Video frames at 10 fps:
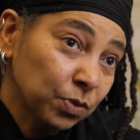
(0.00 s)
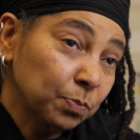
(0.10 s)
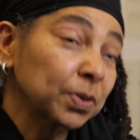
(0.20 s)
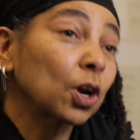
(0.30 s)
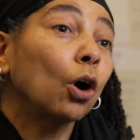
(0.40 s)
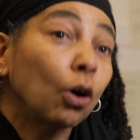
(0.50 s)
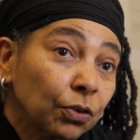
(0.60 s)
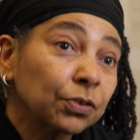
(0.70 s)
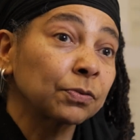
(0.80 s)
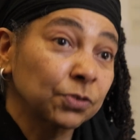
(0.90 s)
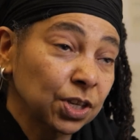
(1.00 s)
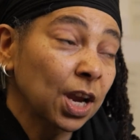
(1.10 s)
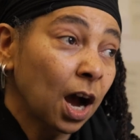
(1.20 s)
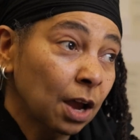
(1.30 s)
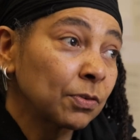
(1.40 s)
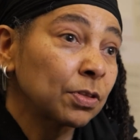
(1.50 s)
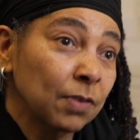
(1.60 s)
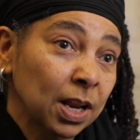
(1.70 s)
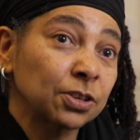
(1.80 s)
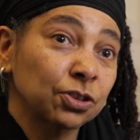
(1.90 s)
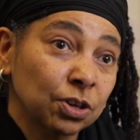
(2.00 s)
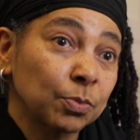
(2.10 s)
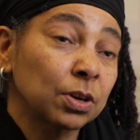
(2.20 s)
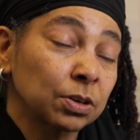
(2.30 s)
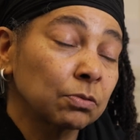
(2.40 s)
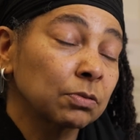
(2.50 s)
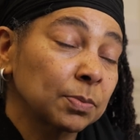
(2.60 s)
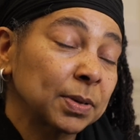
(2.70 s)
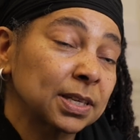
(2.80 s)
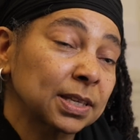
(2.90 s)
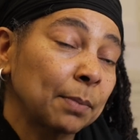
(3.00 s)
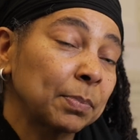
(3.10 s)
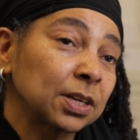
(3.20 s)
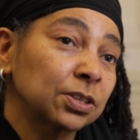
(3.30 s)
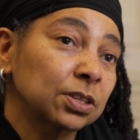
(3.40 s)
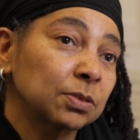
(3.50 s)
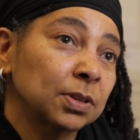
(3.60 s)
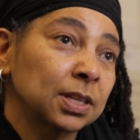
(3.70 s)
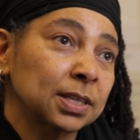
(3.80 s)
was because of G-HIVE and the relationship that had already been established in